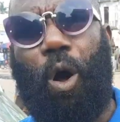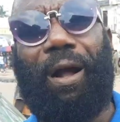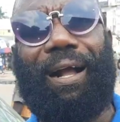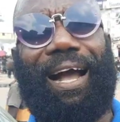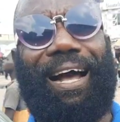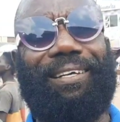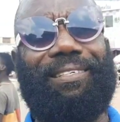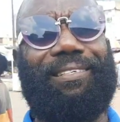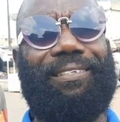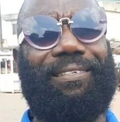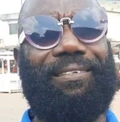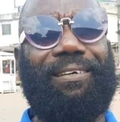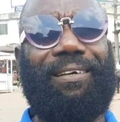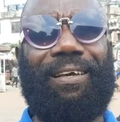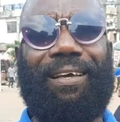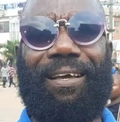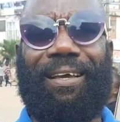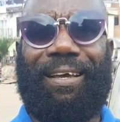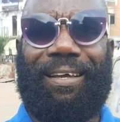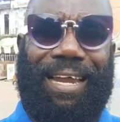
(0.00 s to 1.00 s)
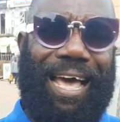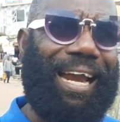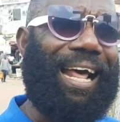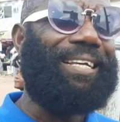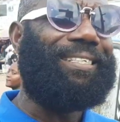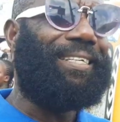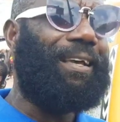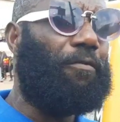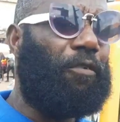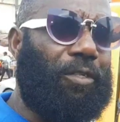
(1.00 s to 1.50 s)
workers, there
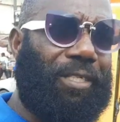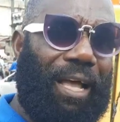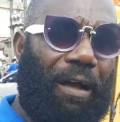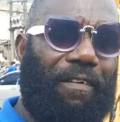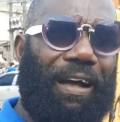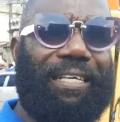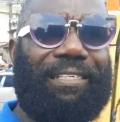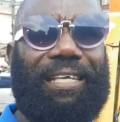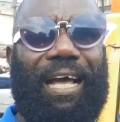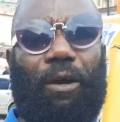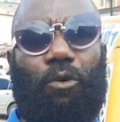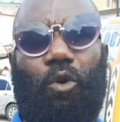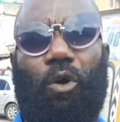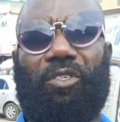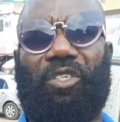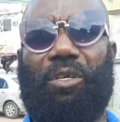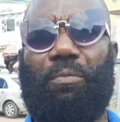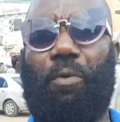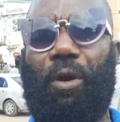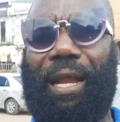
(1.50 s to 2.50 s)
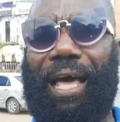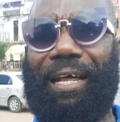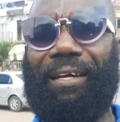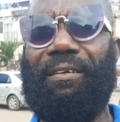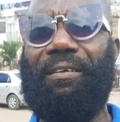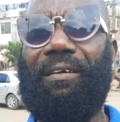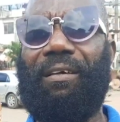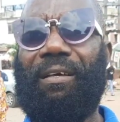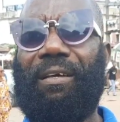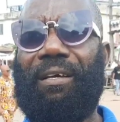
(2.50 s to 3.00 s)
are civil servants across Igbo
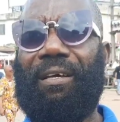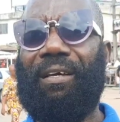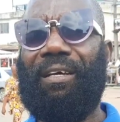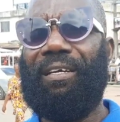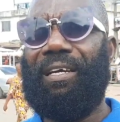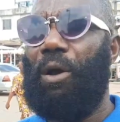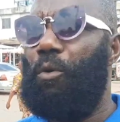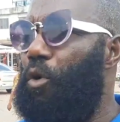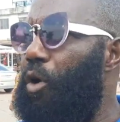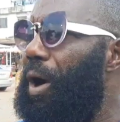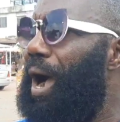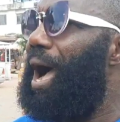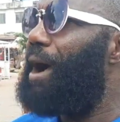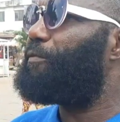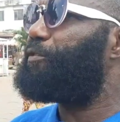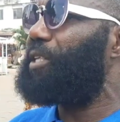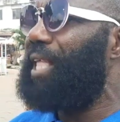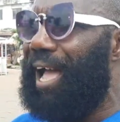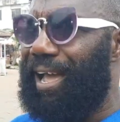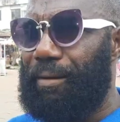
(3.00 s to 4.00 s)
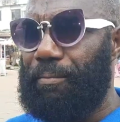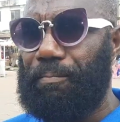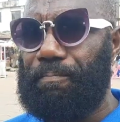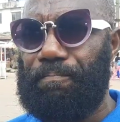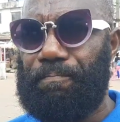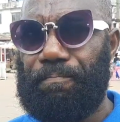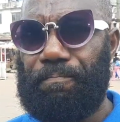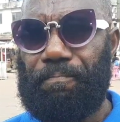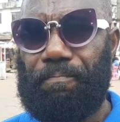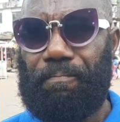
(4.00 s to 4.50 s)
land, they won't have time
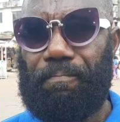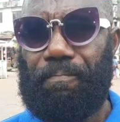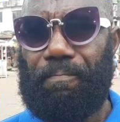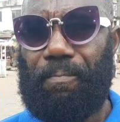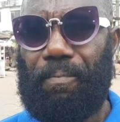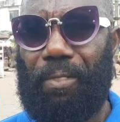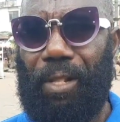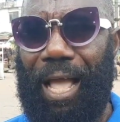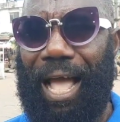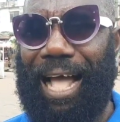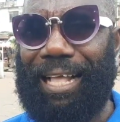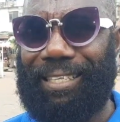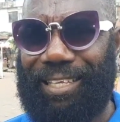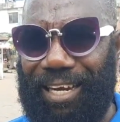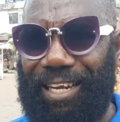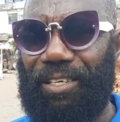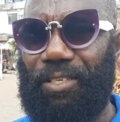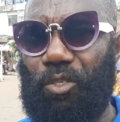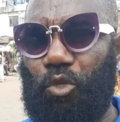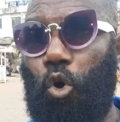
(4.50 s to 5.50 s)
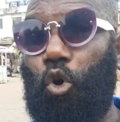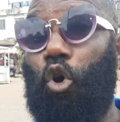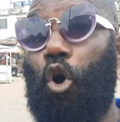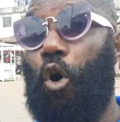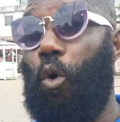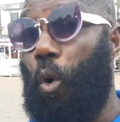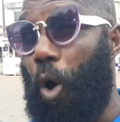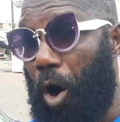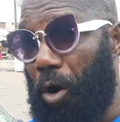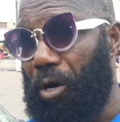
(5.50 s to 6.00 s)
at least to
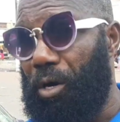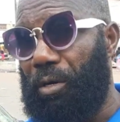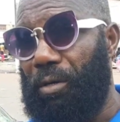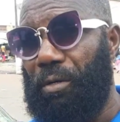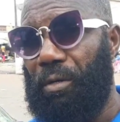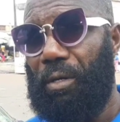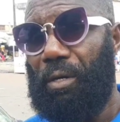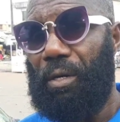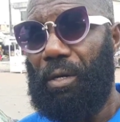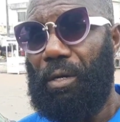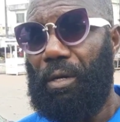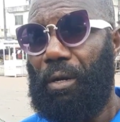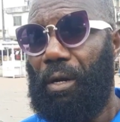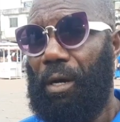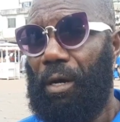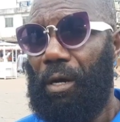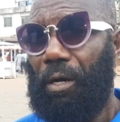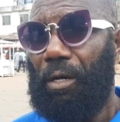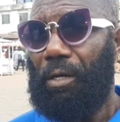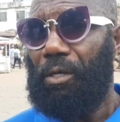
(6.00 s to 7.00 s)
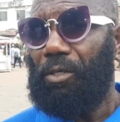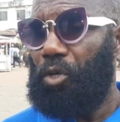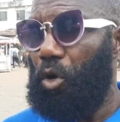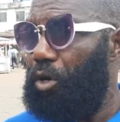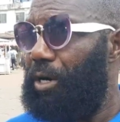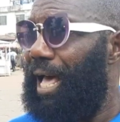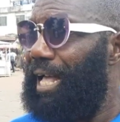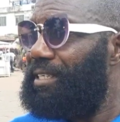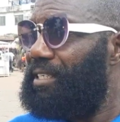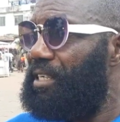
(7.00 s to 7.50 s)
go work.
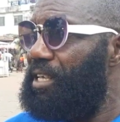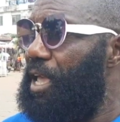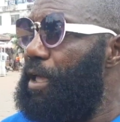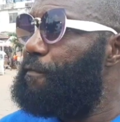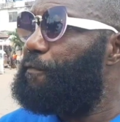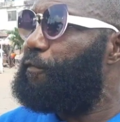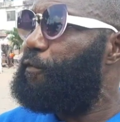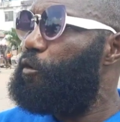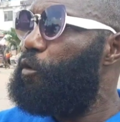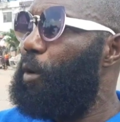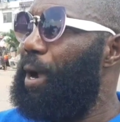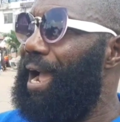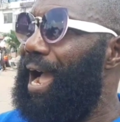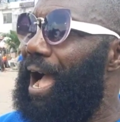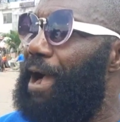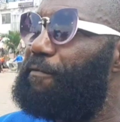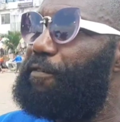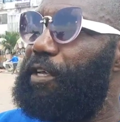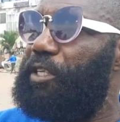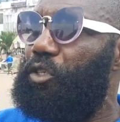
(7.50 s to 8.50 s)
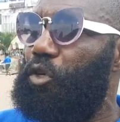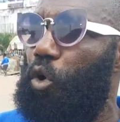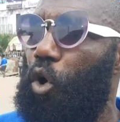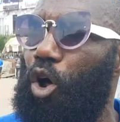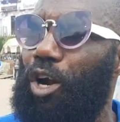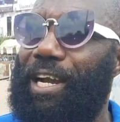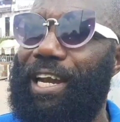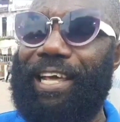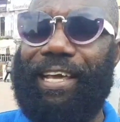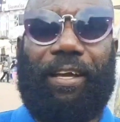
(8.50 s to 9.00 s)
So that if we have it
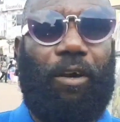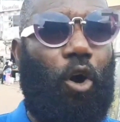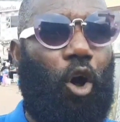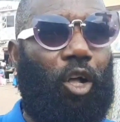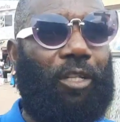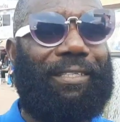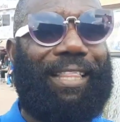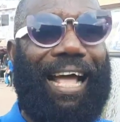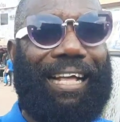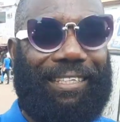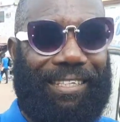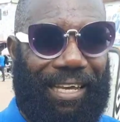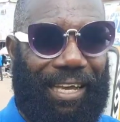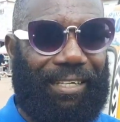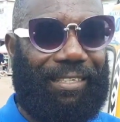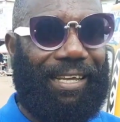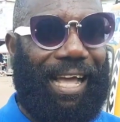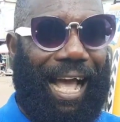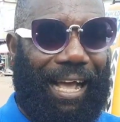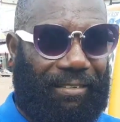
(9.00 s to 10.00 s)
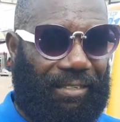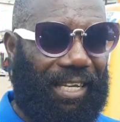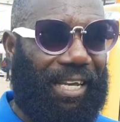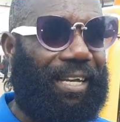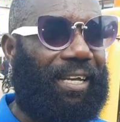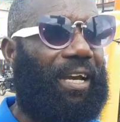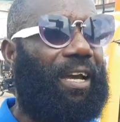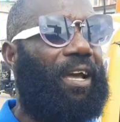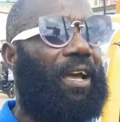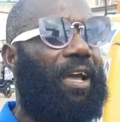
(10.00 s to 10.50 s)
only on 30th, I
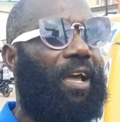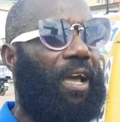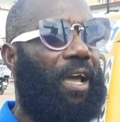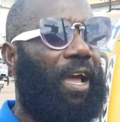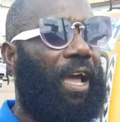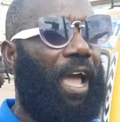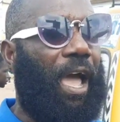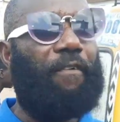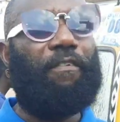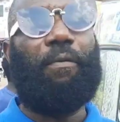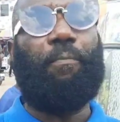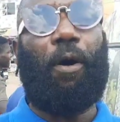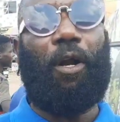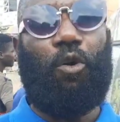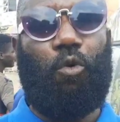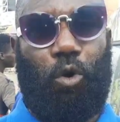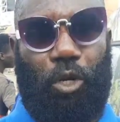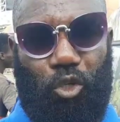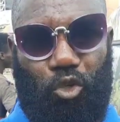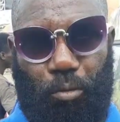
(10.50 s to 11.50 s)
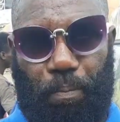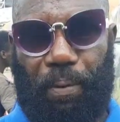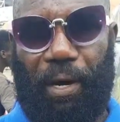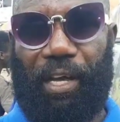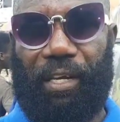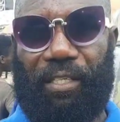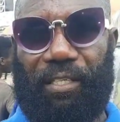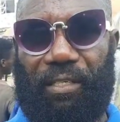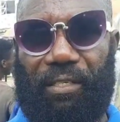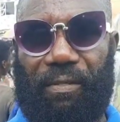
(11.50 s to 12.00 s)
think everybody will
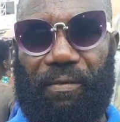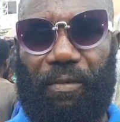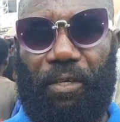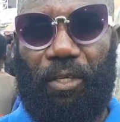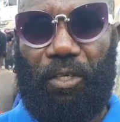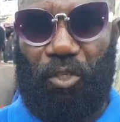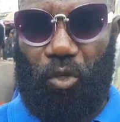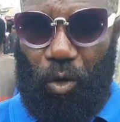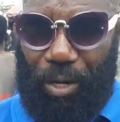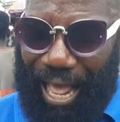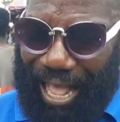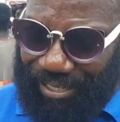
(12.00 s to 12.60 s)
jubilate. So